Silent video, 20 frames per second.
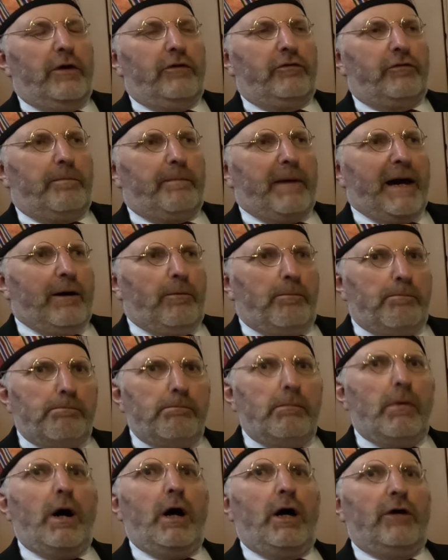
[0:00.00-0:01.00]
as about
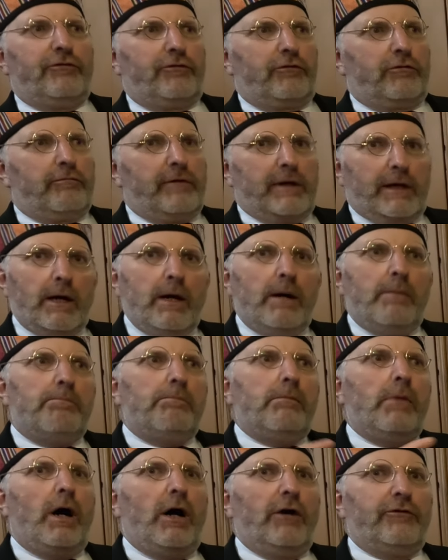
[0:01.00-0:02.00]
mastery
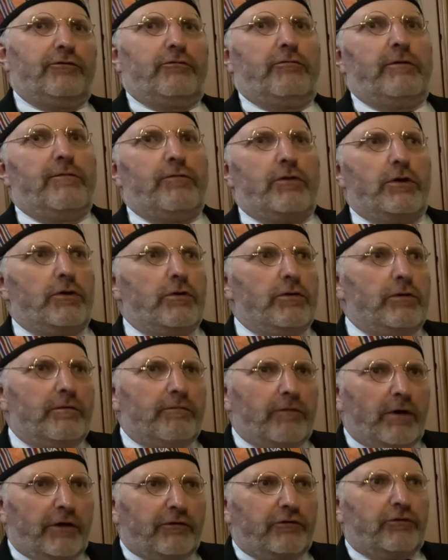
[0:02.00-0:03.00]
of the
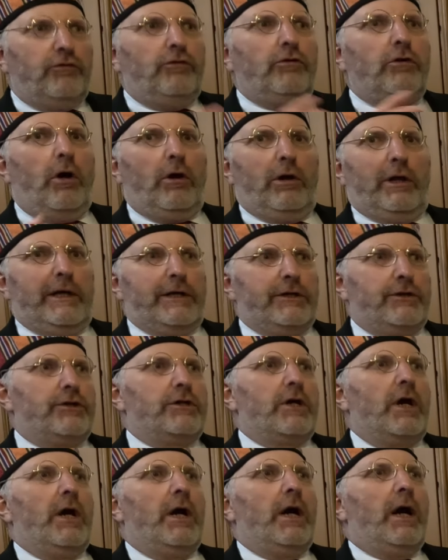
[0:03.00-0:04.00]
universe,
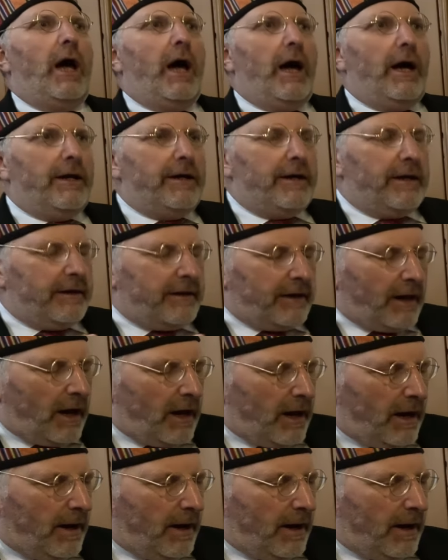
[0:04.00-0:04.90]
knowledge, and